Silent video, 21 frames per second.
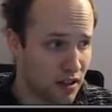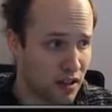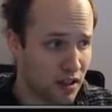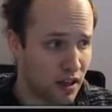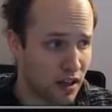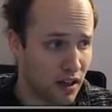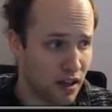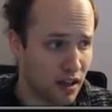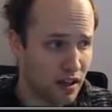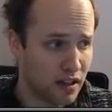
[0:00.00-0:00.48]

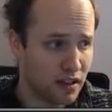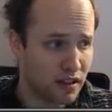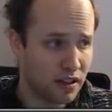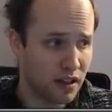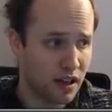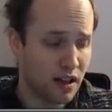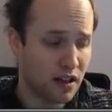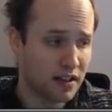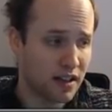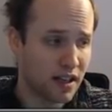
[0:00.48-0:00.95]
And
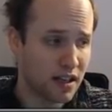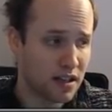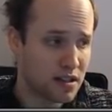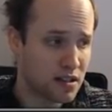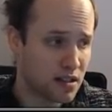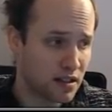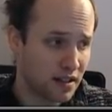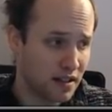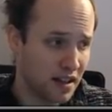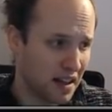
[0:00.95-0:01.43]
yeah,
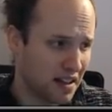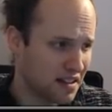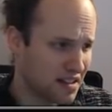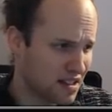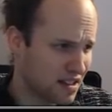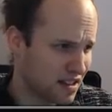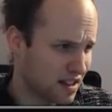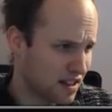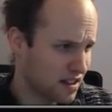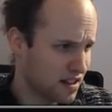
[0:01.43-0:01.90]

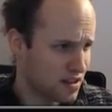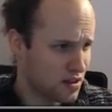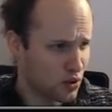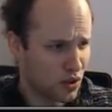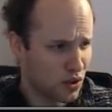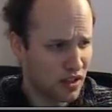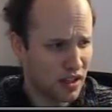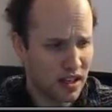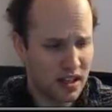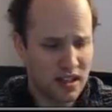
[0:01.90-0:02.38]

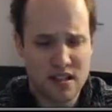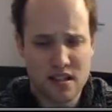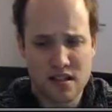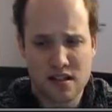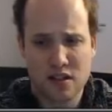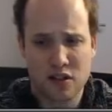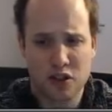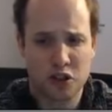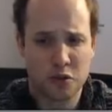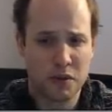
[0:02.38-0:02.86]
suited aces
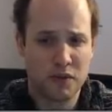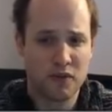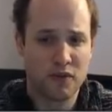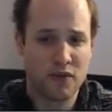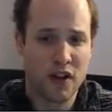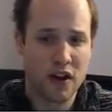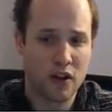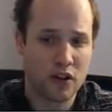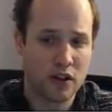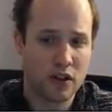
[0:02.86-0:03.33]
are going to be
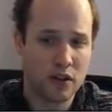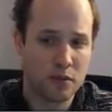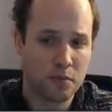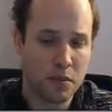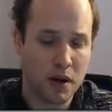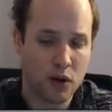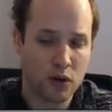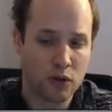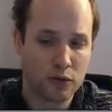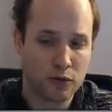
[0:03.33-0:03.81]
very
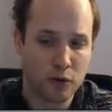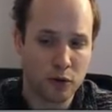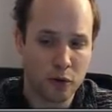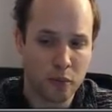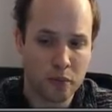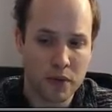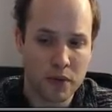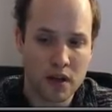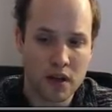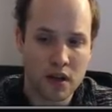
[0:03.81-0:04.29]
powerful.